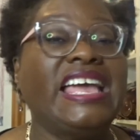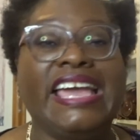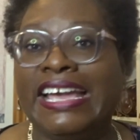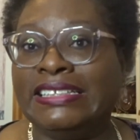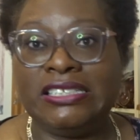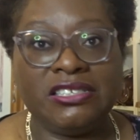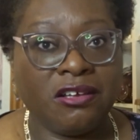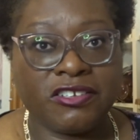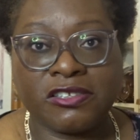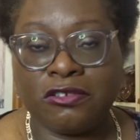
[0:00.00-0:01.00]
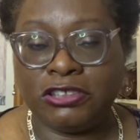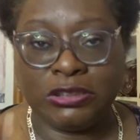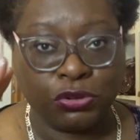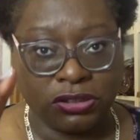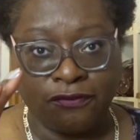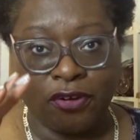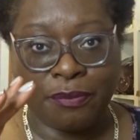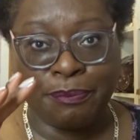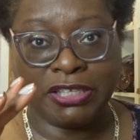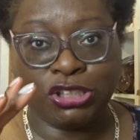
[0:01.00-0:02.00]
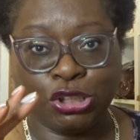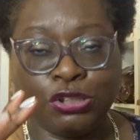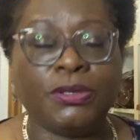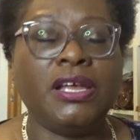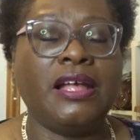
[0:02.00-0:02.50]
It didn't last long because it wasn't a very big tube,